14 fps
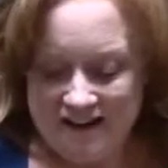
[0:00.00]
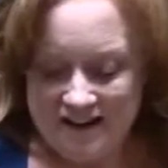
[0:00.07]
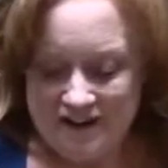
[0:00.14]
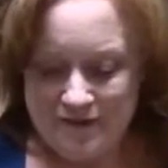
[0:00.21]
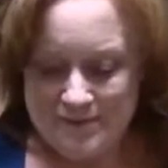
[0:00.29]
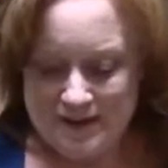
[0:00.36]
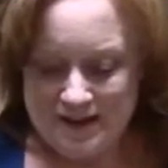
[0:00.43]

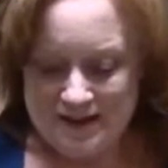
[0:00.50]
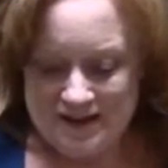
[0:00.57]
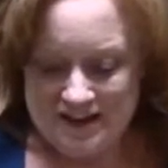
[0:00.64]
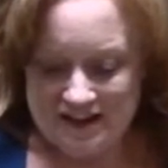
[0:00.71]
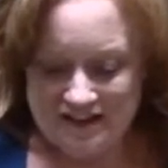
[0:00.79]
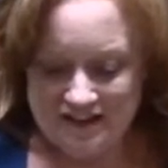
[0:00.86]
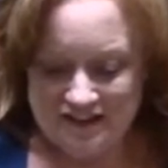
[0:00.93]

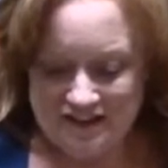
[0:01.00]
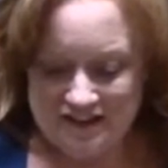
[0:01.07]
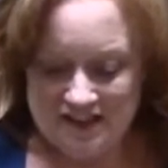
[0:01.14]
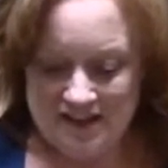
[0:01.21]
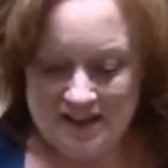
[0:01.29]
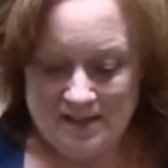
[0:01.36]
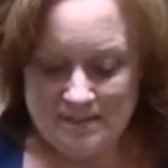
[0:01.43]
everybody,
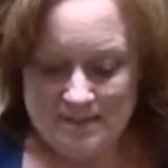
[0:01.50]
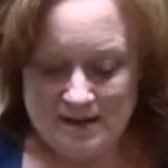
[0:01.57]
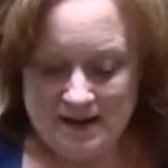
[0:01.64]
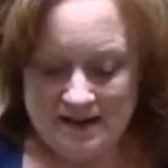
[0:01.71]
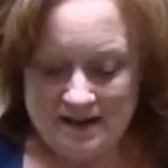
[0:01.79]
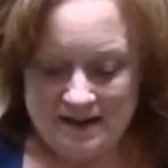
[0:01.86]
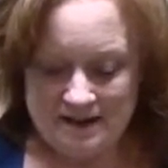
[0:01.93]
look at
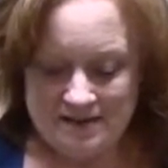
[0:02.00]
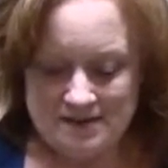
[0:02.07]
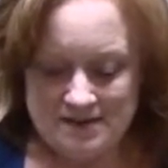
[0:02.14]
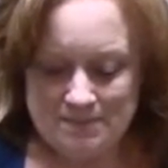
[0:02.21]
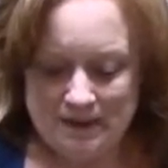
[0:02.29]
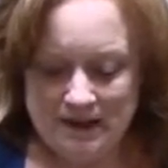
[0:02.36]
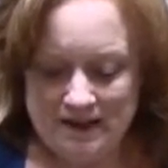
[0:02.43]
my
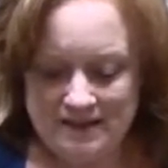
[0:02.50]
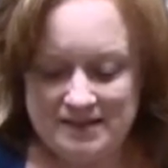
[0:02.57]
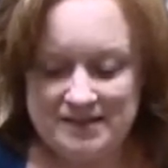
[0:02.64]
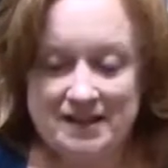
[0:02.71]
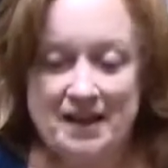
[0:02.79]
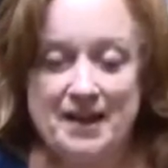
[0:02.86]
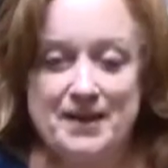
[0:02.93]

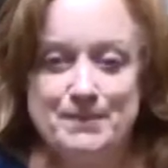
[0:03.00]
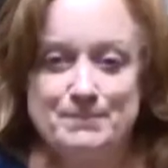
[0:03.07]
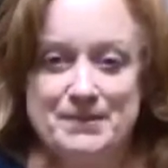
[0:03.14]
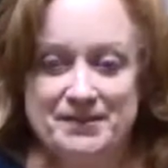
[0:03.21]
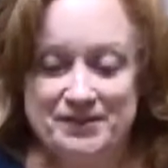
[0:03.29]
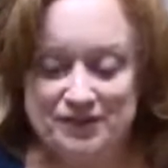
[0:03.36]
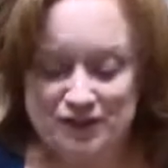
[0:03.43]
spice cake
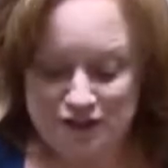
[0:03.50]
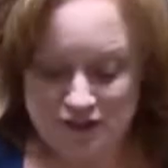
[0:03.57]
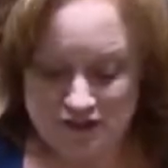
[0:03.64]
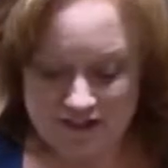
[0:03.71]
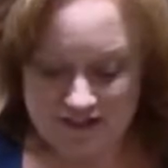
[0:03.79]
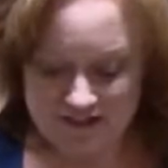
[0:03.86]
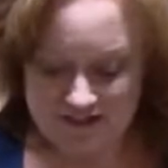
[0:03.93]
mix
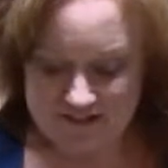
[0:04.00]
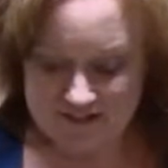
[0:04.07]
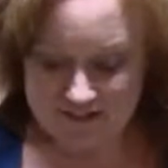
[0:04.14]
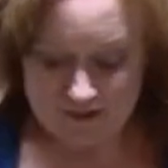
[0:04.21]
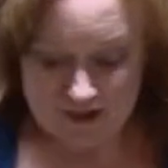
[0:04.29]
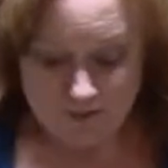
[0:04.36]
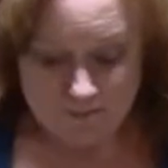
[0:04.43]
cookies.
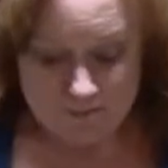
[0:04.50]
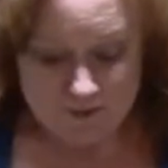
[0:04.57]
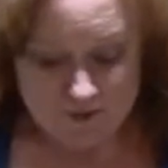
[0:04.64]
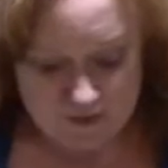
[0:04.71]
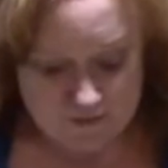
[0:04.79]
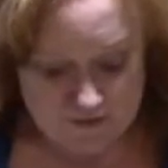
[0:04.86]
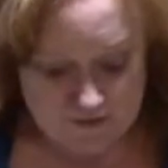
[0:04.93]
Look how
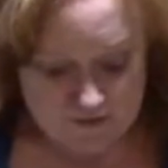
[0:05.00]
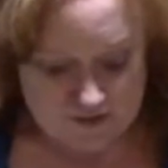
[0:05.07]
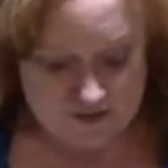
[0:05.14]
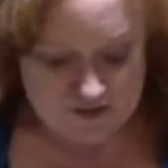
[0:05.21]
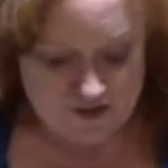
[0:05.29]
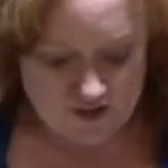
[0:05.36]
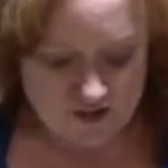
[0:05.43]
beautiful
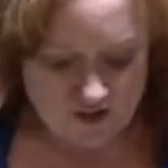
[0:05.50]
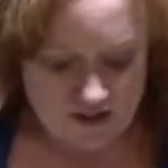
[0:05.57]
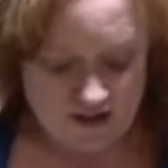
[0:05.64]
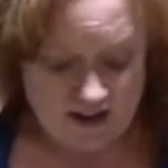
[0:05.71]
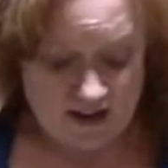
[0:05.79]
these are.